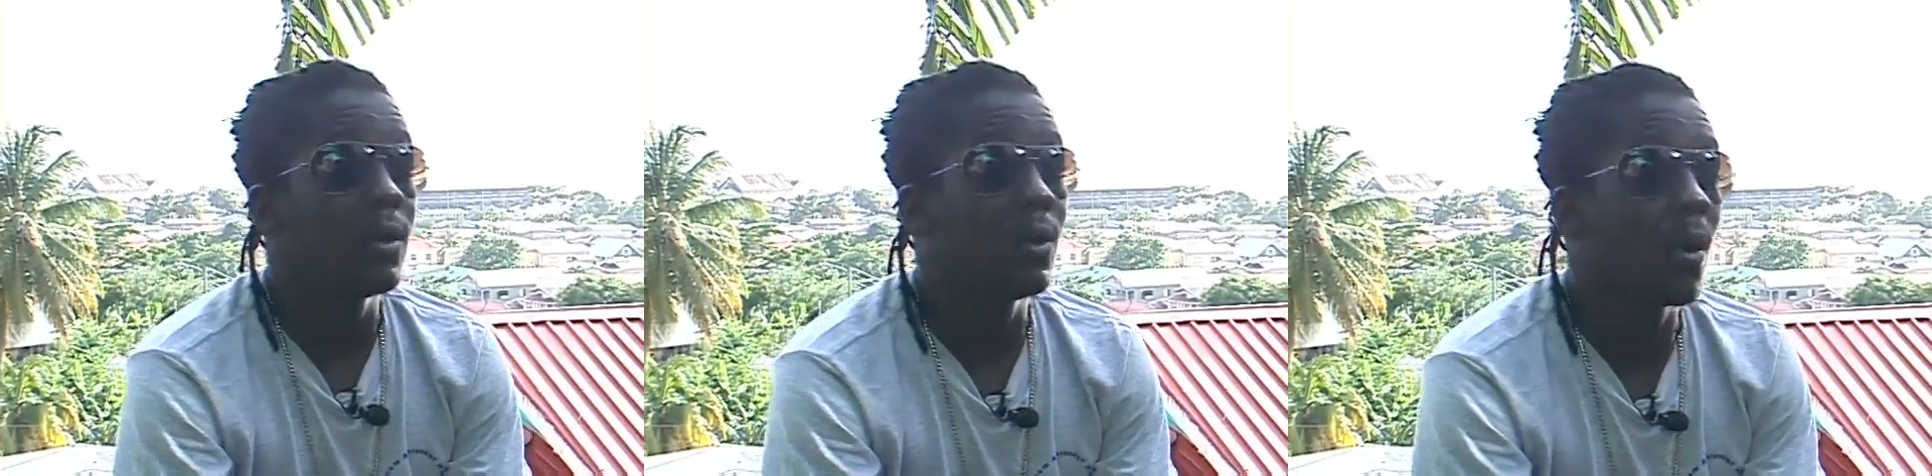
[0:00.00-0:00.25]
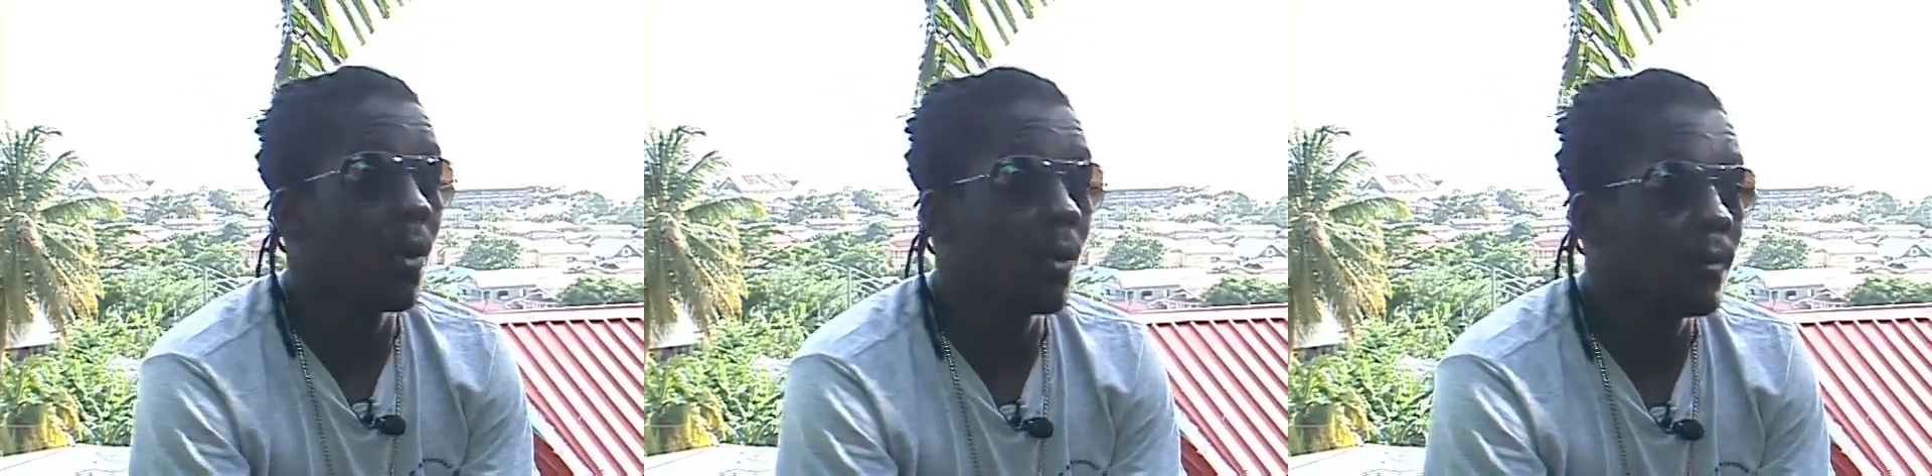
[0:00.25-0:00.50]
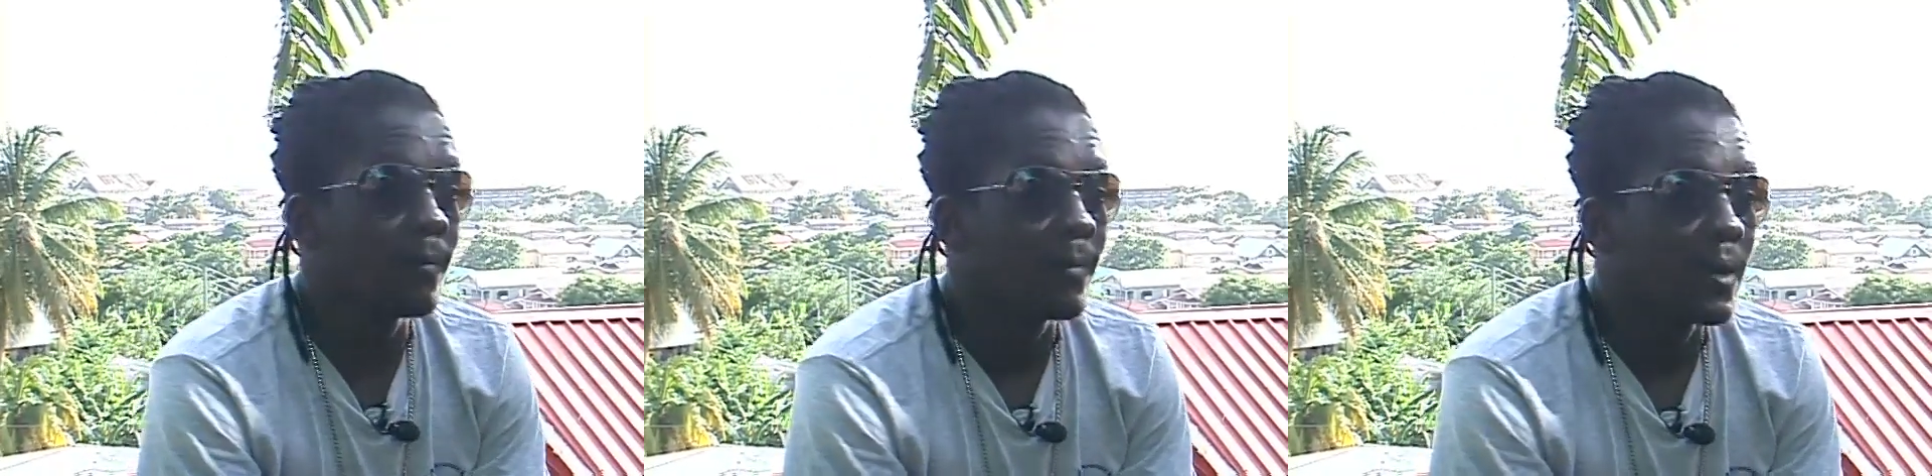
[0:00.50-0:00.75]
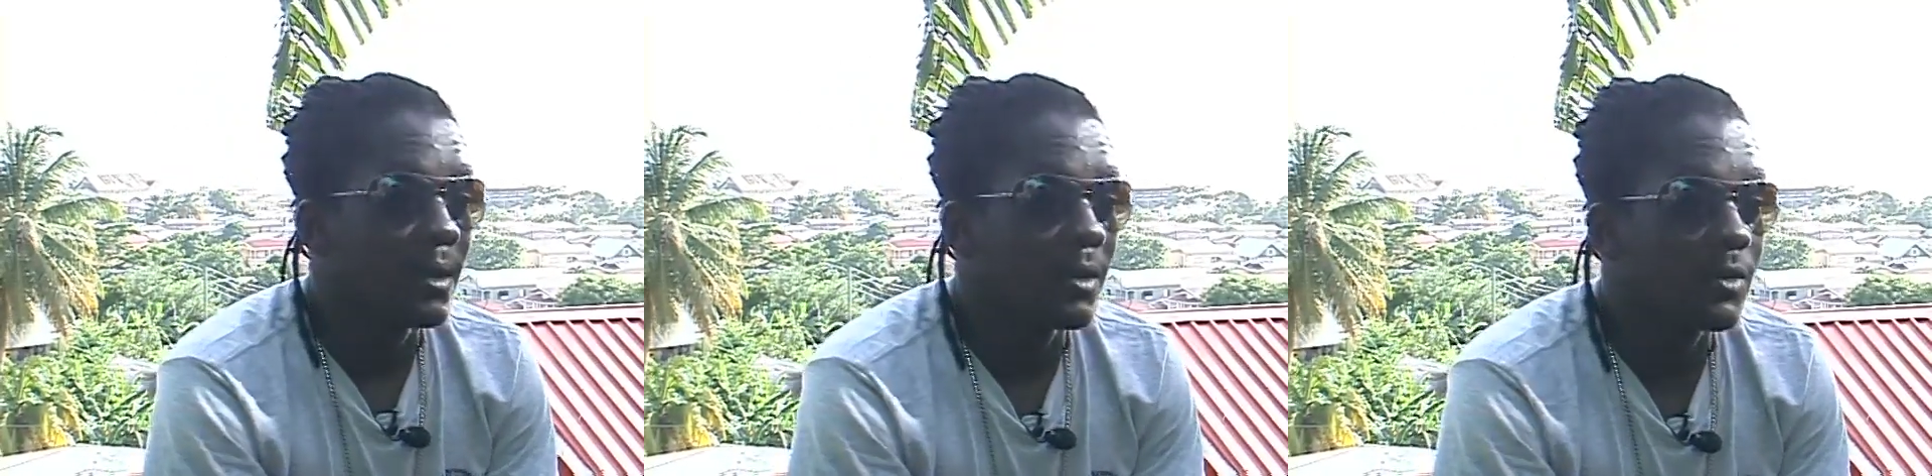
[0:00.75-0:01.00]
No,
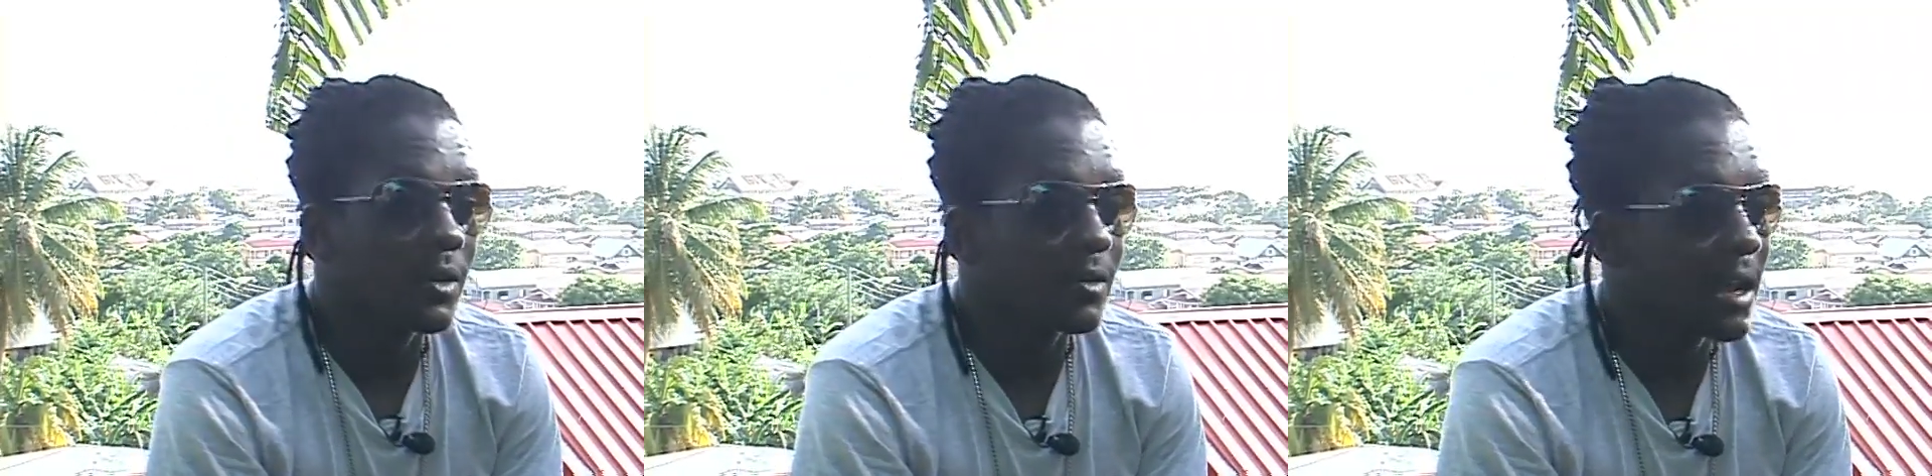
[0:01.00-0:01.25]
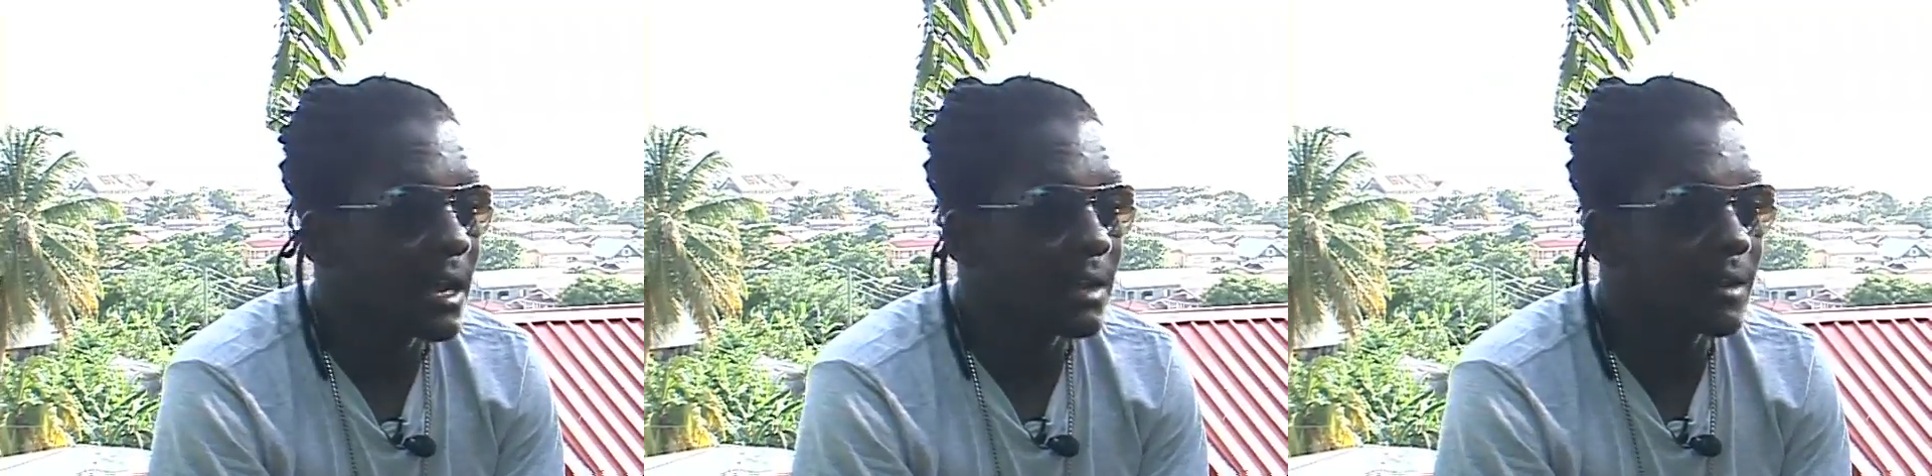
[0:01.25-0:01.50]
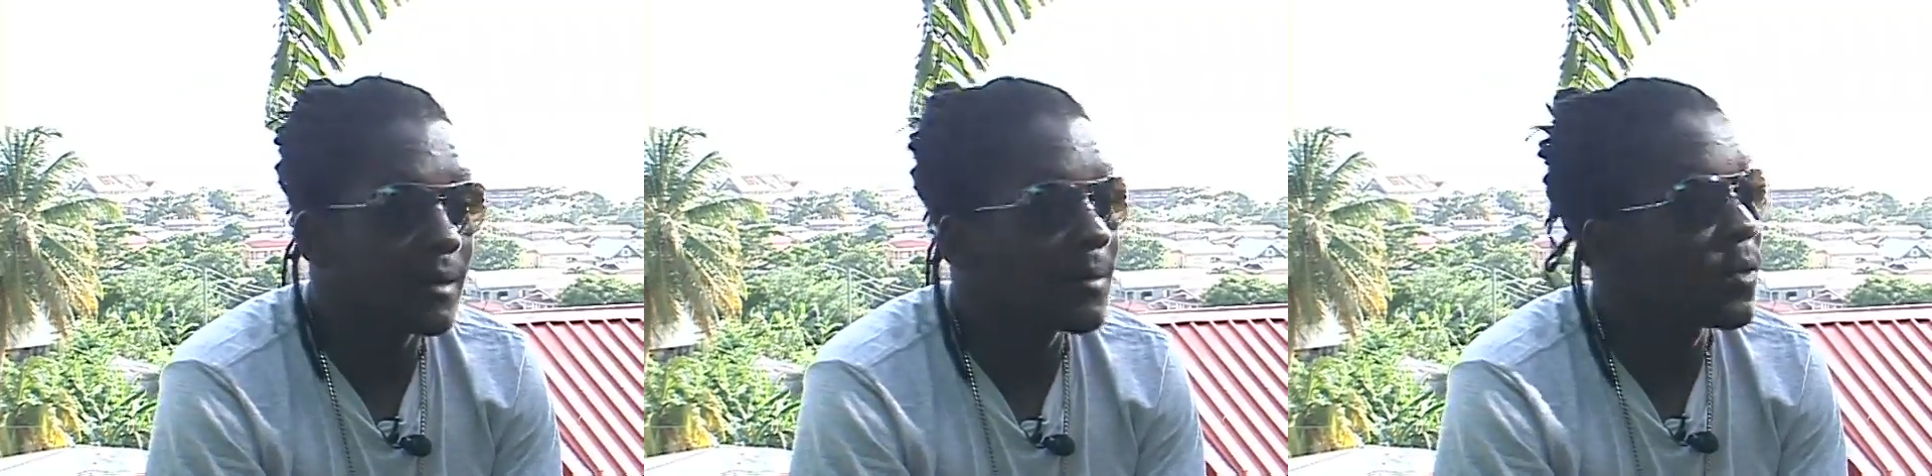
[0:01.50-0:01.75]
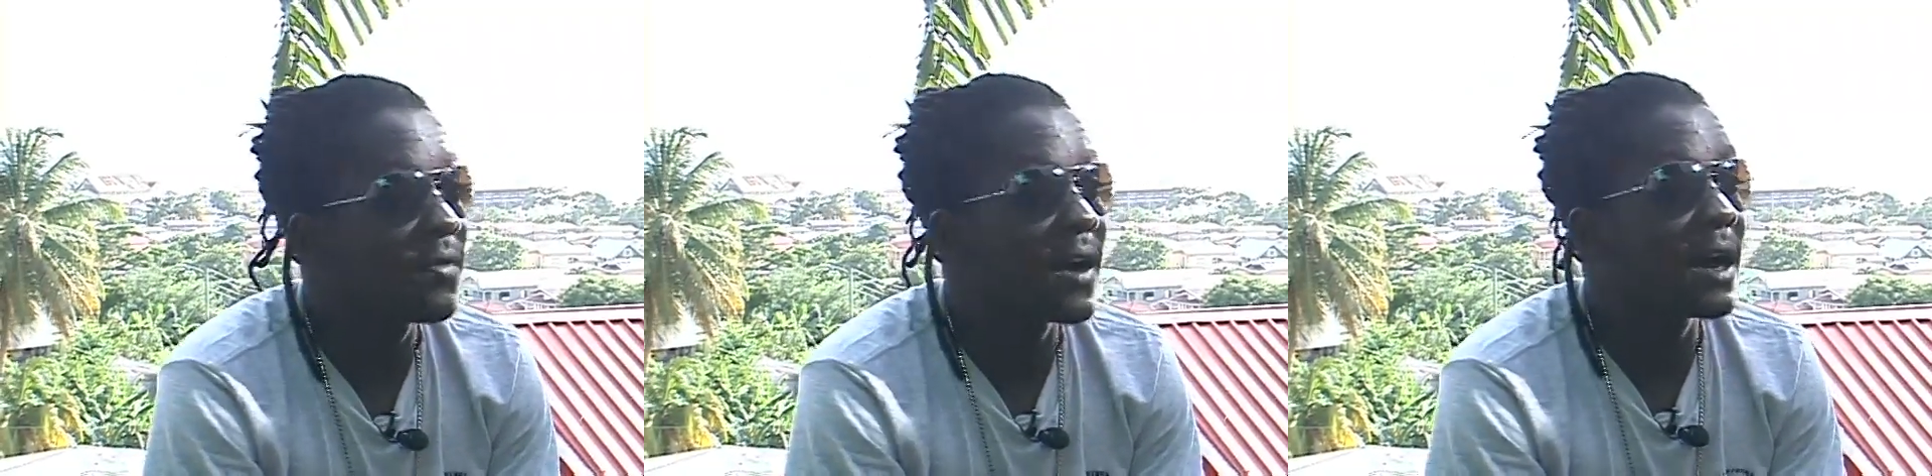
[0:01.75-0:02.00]
just like the
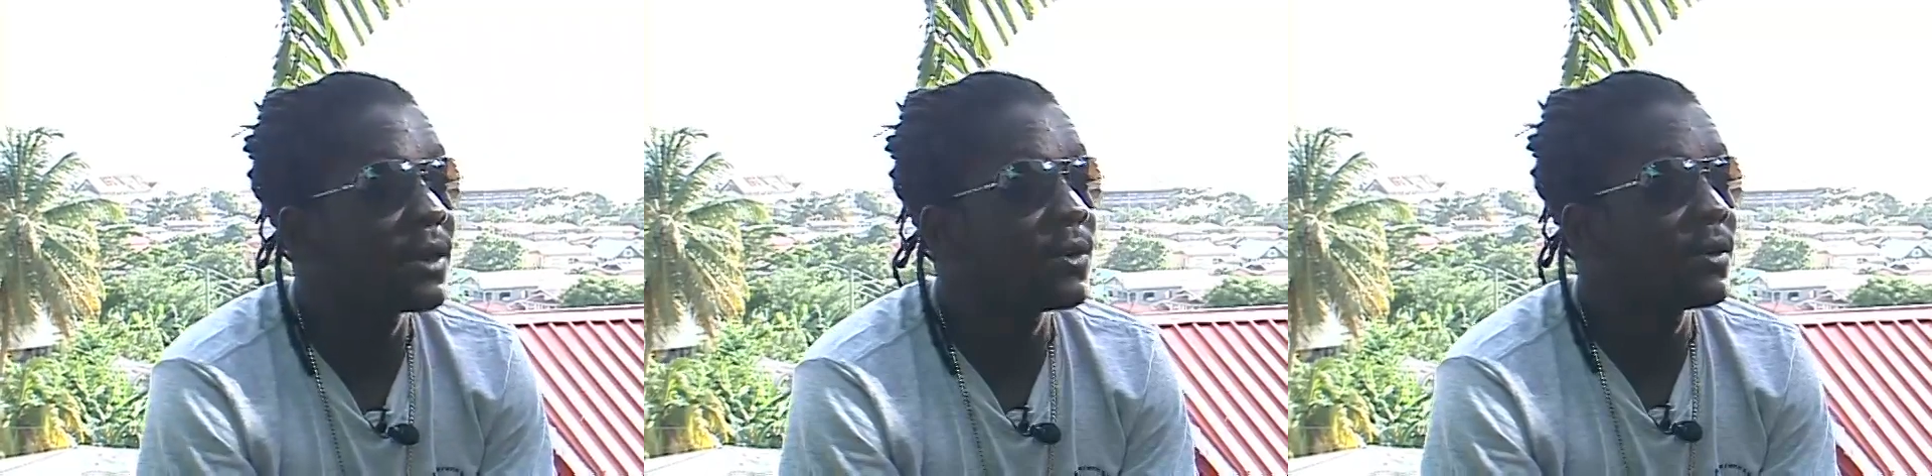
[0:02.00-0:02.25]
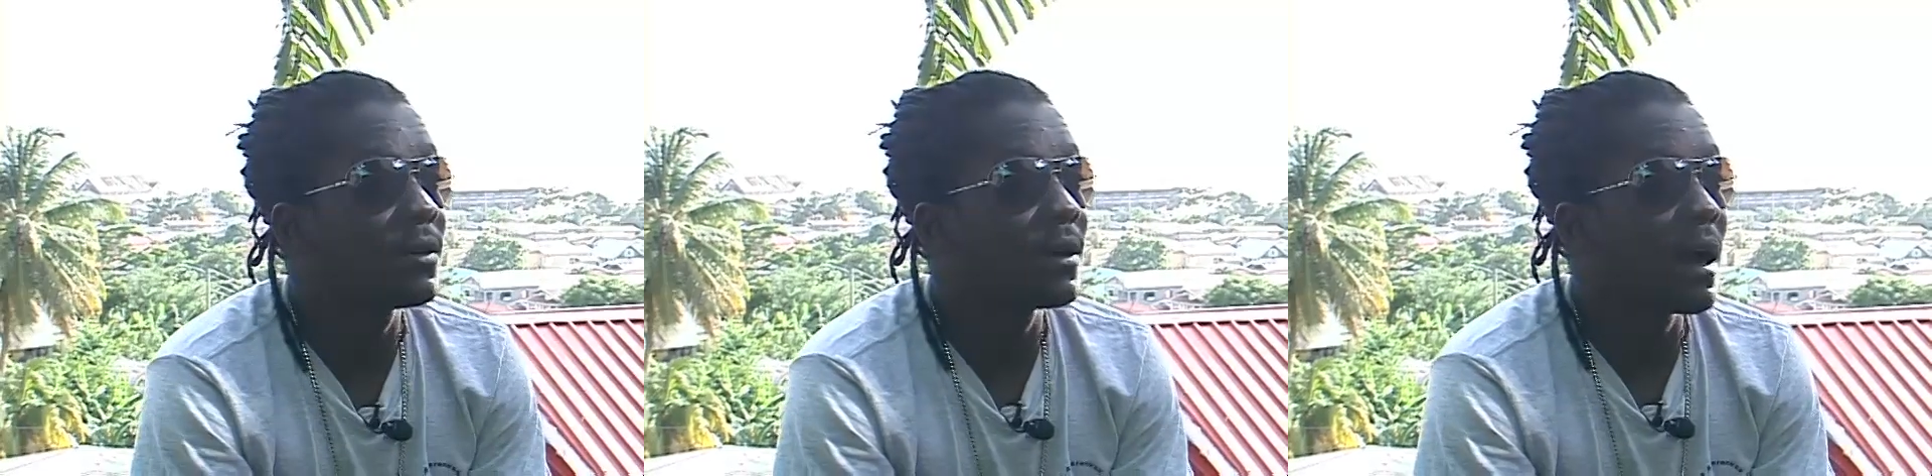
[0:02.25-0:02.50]
Mavado